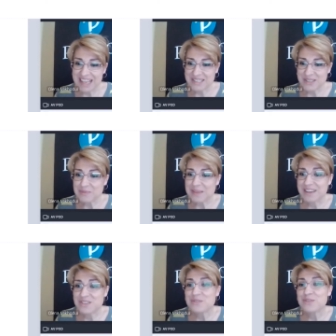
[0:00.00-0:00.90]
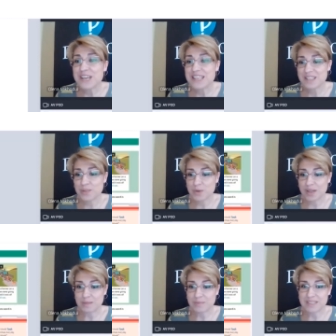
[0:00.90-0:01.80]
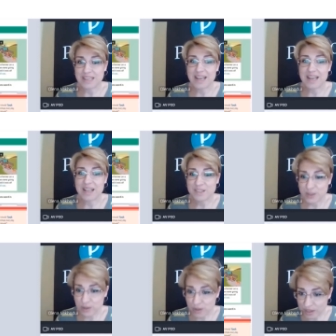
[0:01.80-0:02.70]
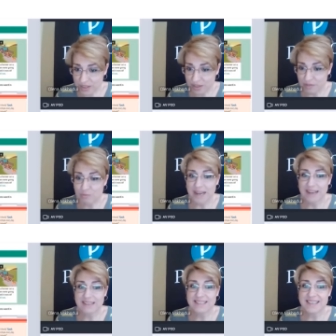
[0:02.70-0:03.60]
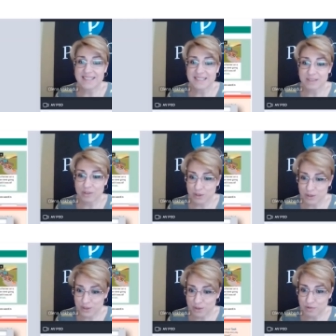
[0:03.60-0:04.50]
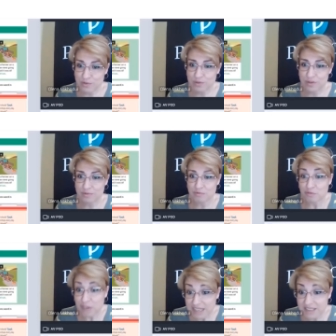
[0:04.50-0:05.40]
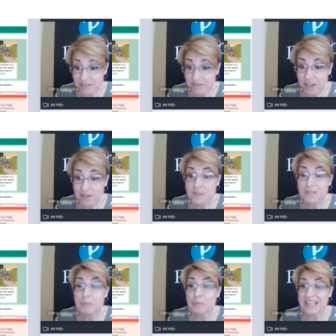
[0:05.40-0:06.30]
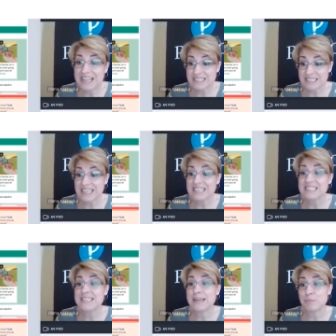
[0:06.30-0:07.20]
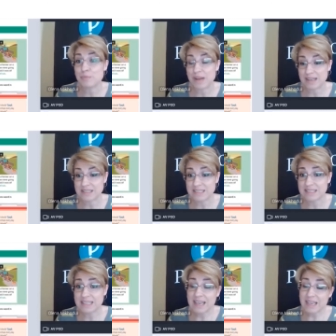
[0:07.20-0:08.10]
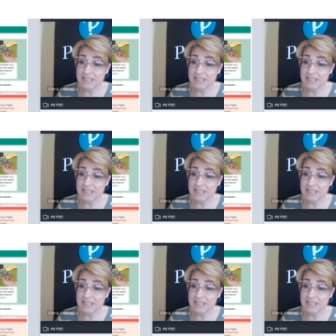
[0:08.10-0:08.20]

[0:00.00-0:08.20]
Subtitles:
So back to phrasal verbs. So lots of practice, lots of phrasal verbs, plus exam practice.